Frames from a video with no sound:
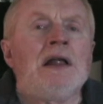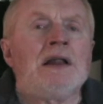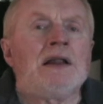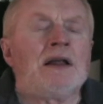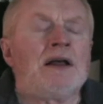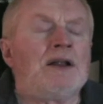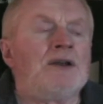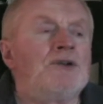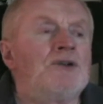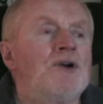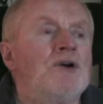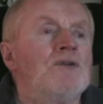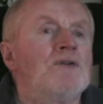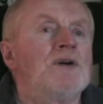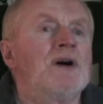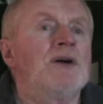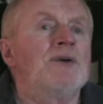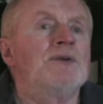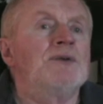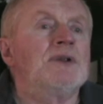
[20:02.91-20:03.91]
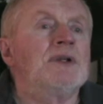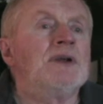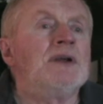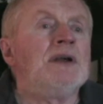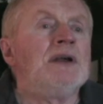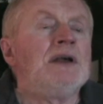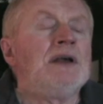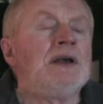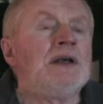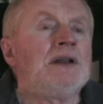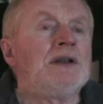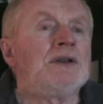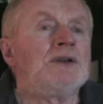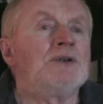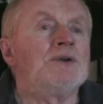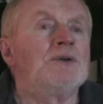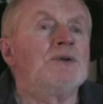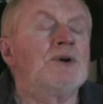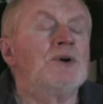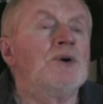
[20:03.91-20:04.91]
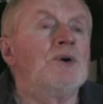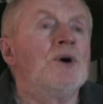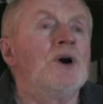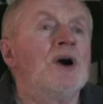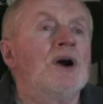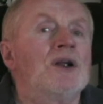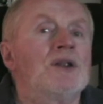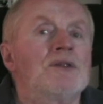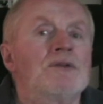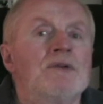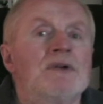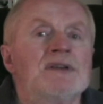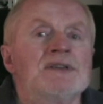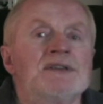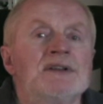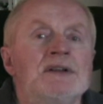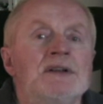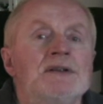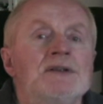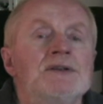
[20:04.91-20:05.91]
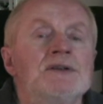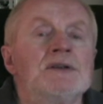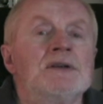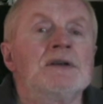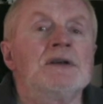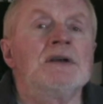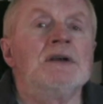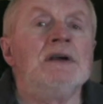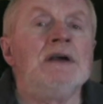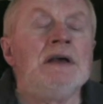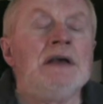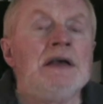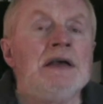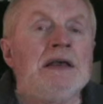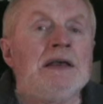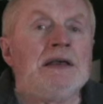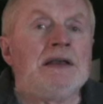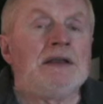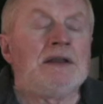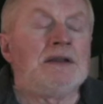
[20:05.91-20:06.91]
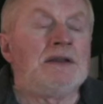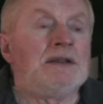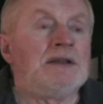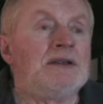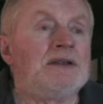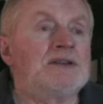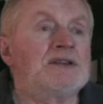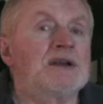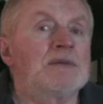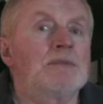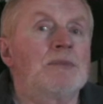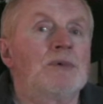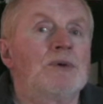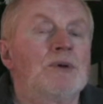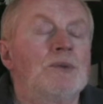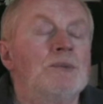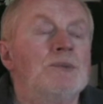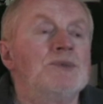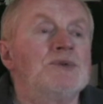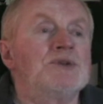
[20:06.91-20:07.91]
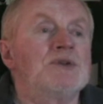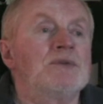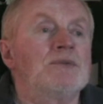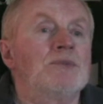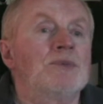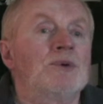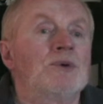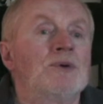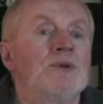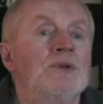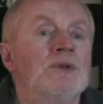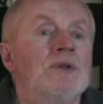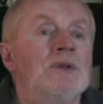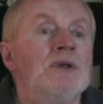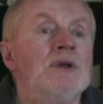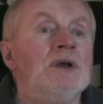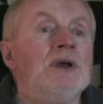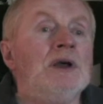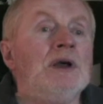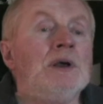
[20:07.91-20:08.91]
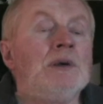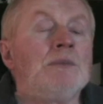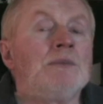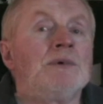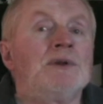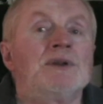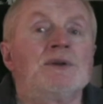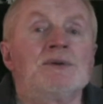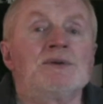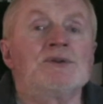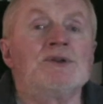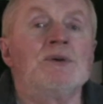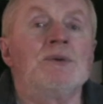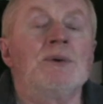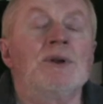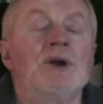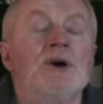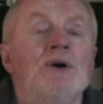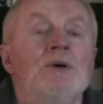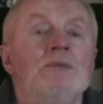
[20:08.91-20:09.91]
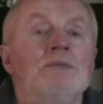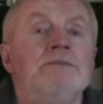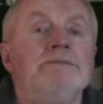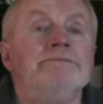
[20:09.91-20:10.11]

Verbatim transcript: I drove out to the Hogarth residence in the suburbs of Perth, but there was nobody home.